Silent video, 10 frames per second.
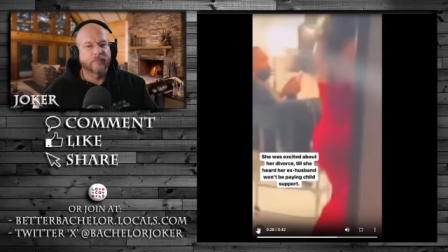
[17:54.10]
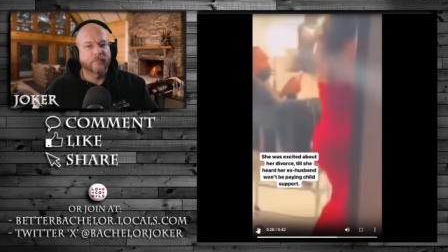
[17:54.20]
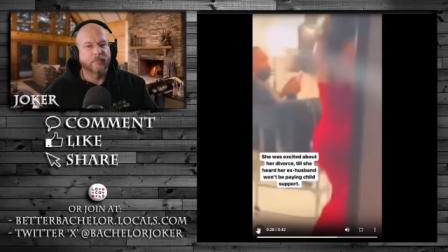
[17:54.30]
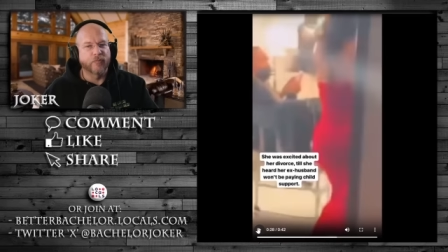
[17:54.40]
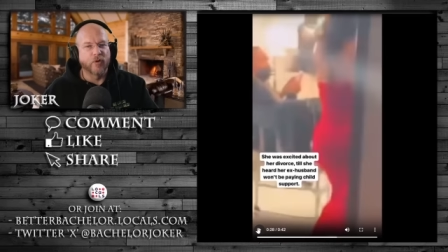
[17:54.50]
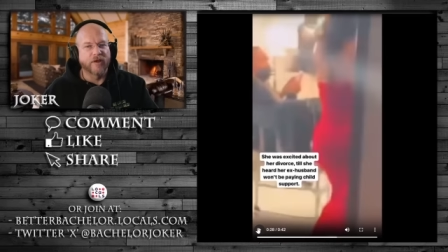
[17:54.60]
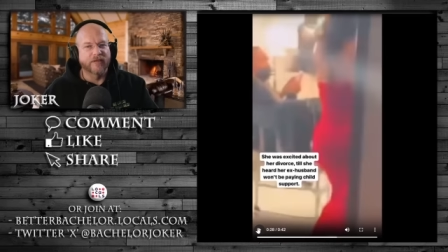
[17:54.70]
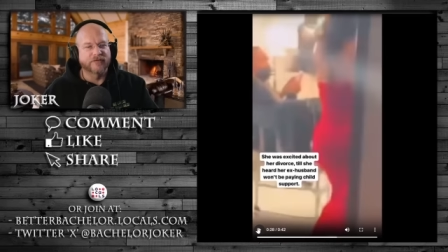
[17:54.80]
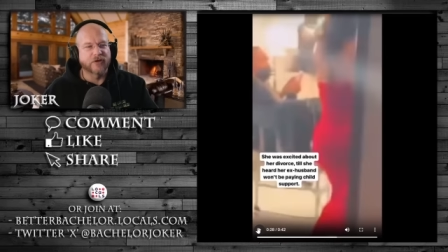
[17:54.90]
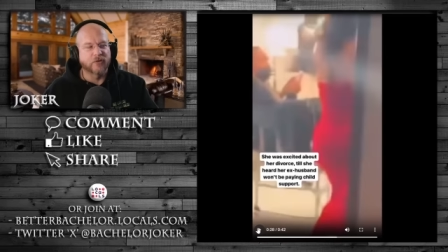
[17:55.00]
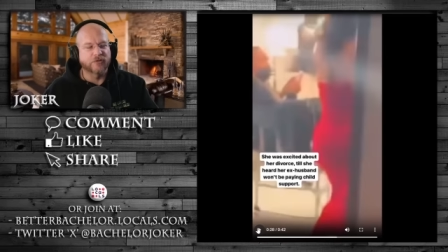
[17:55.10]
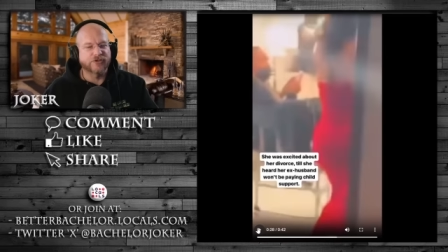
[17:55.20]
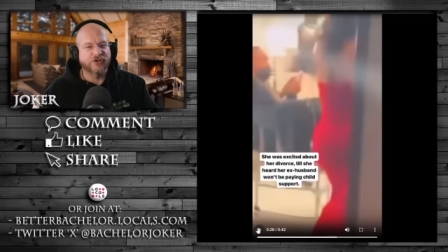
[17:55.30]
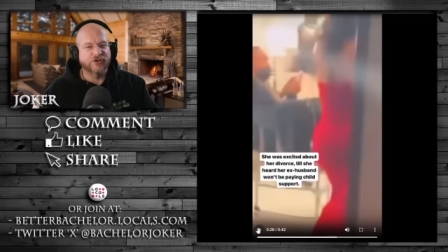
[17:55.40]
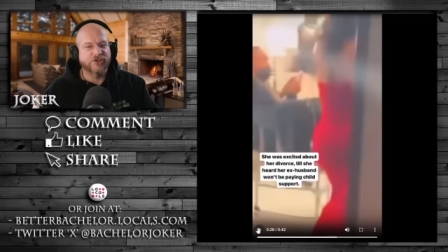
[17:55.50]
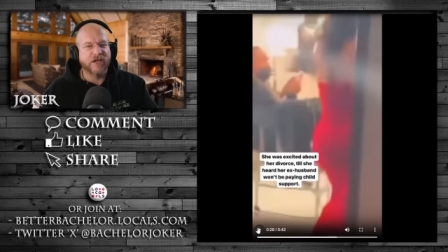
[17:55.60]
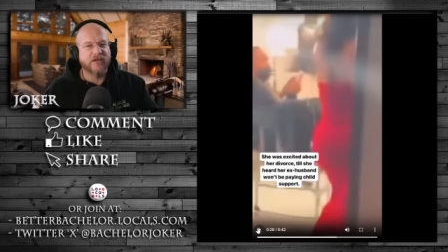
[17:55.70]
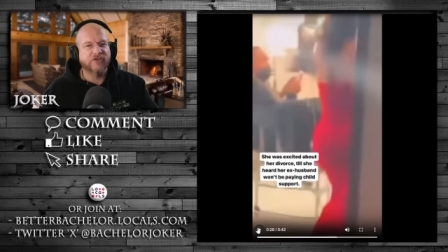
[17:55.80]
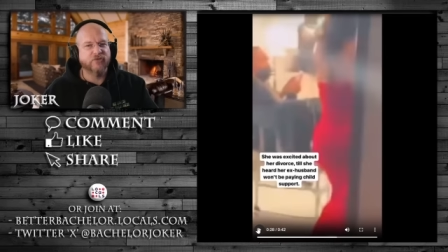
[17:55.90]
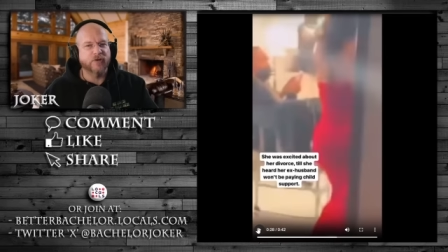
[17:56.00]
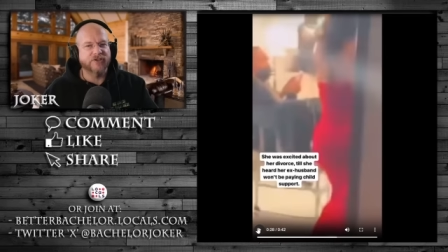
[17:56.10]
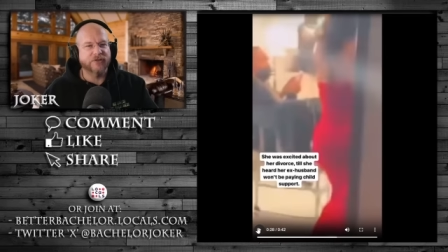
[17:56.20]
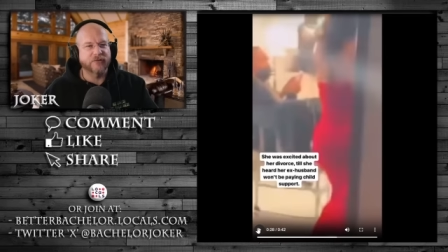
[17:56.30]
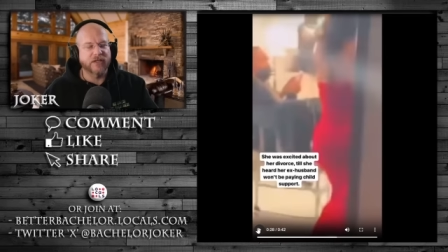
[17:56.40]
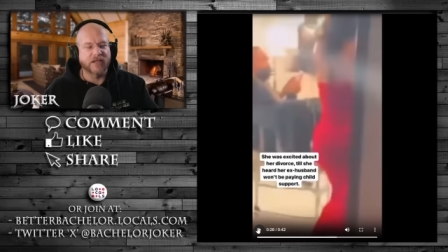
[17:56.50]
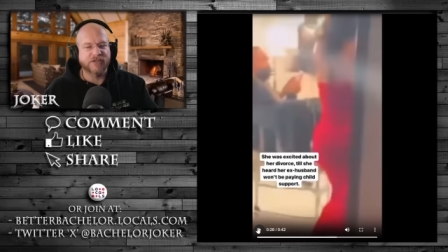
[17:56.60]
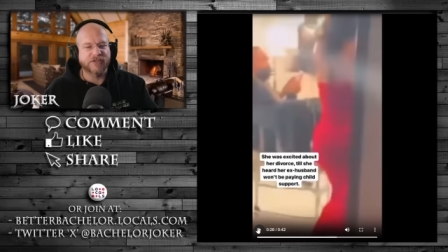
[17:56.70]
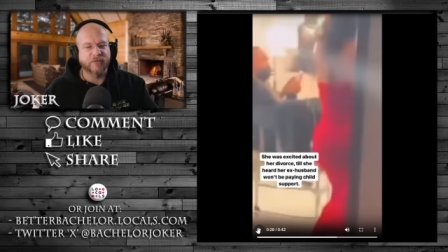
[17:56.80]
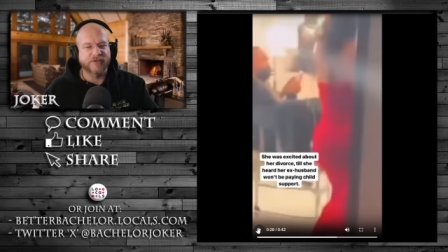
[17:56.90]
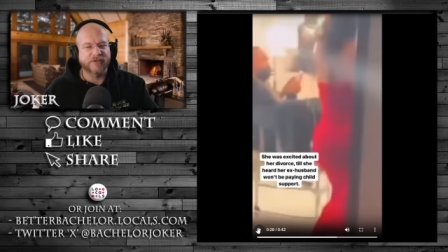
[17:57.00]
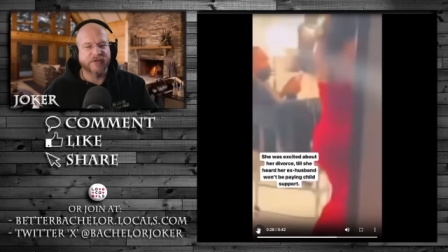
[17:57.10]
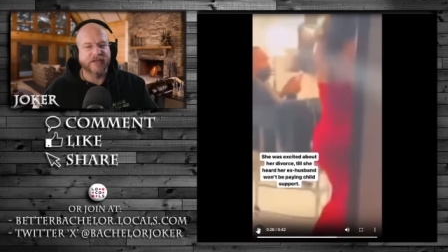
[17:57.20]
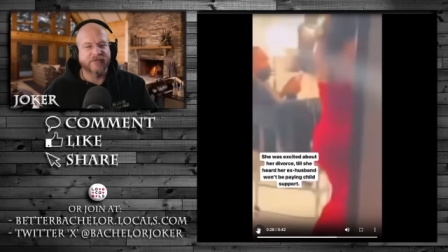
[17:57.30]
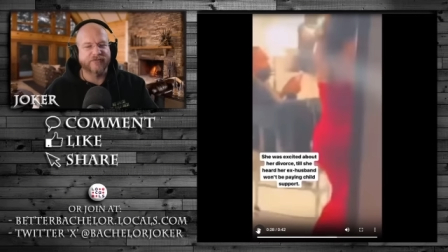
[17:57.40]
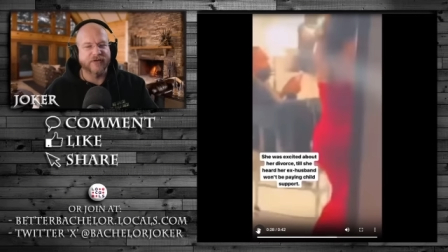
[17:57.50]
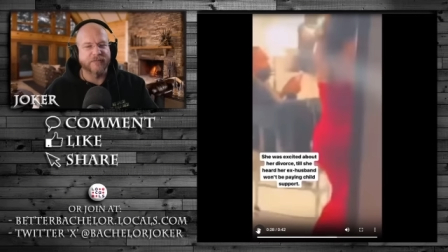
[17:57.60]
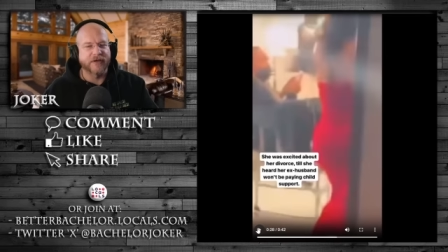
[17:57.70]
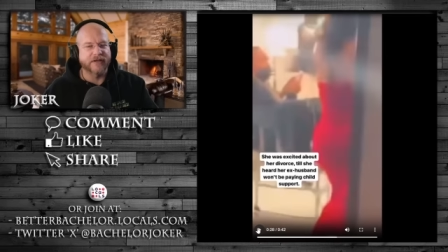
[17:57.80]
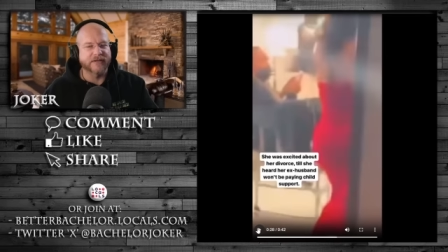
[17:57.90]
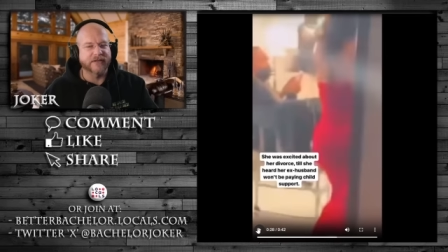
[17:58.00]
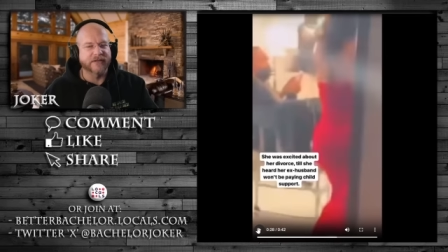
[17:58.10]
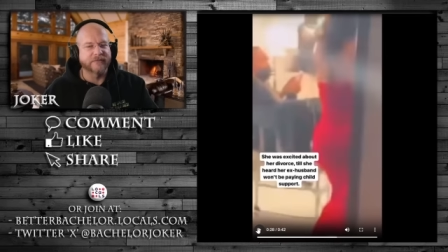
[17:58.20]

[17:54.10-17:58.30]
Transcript: Boy, the tone sure changed when she realized she wasn't going to get free money, didn't it?